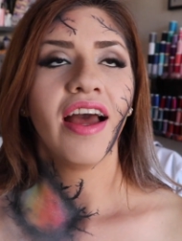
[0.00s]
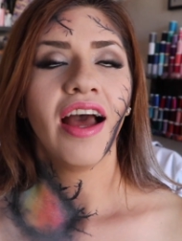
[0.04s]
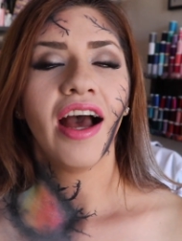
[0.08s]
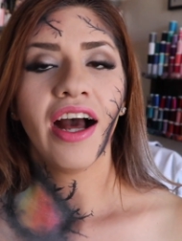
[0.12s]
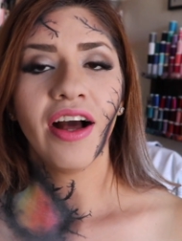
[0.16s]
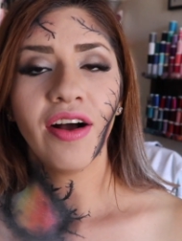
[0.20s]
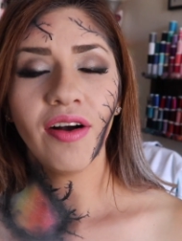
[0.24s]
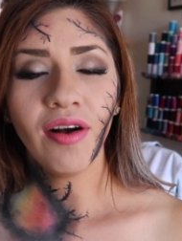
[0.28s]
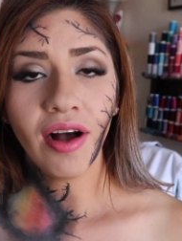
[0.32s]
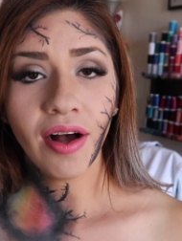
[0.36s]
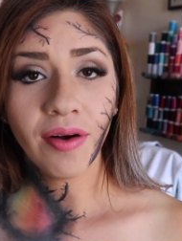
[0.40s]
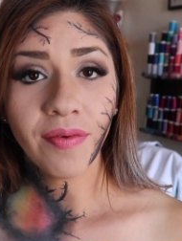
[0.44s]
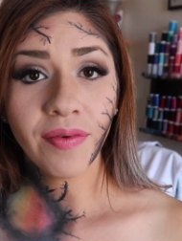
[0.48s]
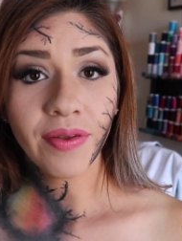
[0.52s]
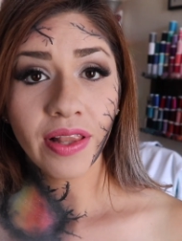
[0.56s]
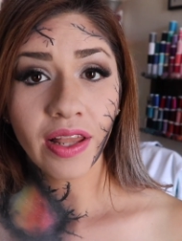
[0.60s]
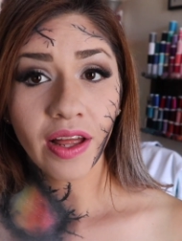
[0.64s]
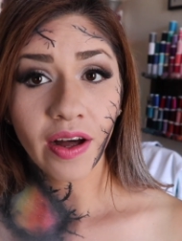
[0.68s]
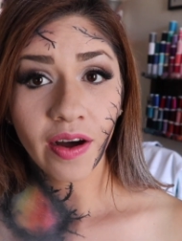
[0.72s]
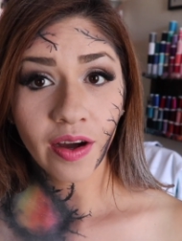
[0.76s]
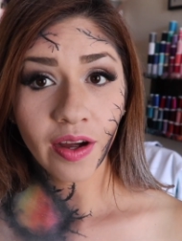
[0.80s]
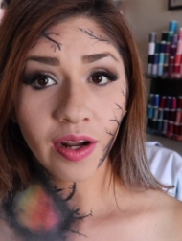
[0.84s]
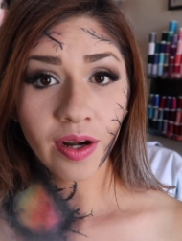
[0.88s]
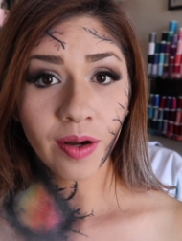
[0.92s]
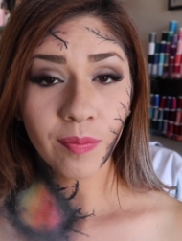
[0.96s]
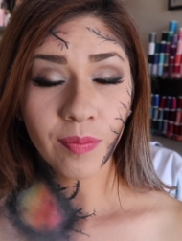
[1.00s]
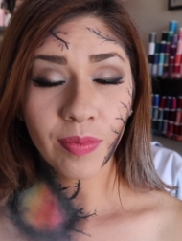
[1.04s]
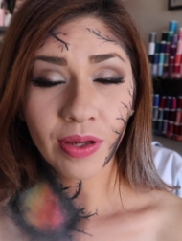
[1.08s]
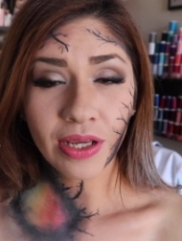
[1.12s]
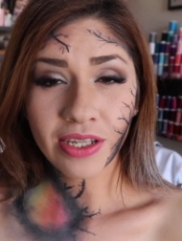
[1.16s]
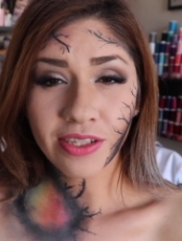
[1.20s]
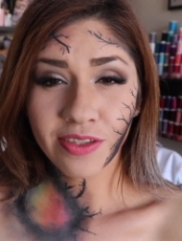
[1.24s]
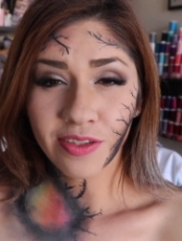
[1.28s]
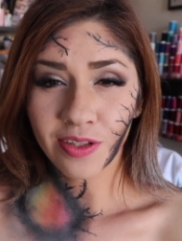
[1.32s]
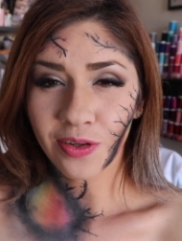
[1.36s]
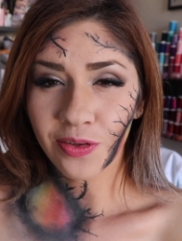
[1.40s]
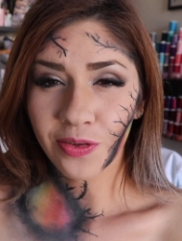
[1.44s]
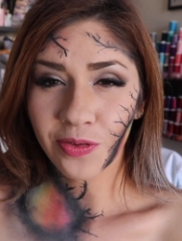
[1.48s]
I don't have a lot
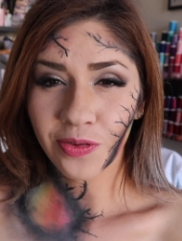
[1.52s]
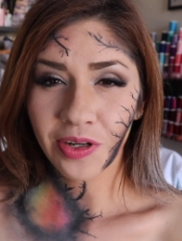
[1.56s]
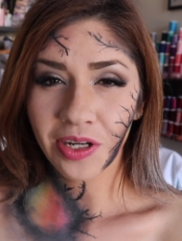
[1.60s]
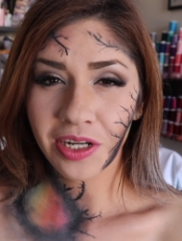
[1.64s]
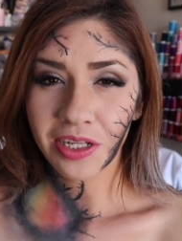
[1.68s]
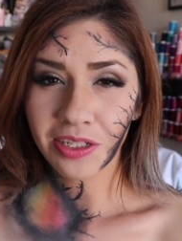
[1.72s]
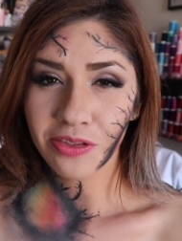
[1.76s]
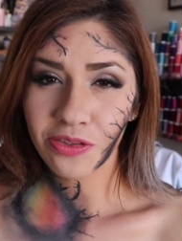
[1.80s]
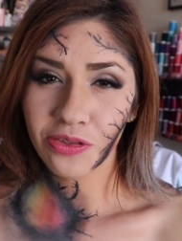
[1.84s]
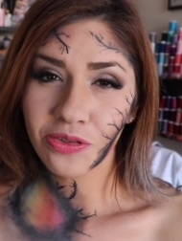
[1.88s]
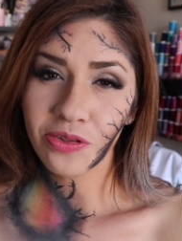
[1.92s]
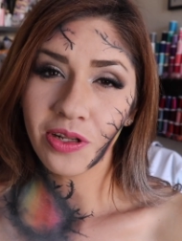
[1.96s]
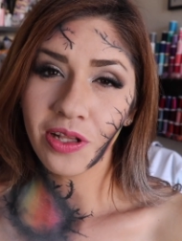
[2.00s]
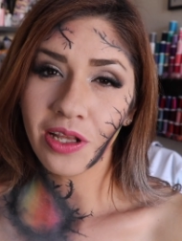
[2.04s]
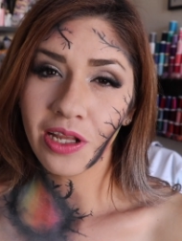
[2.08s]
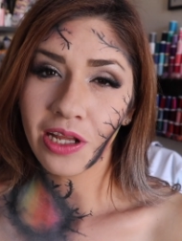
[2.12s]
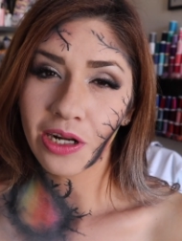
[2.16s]
because I don't really do a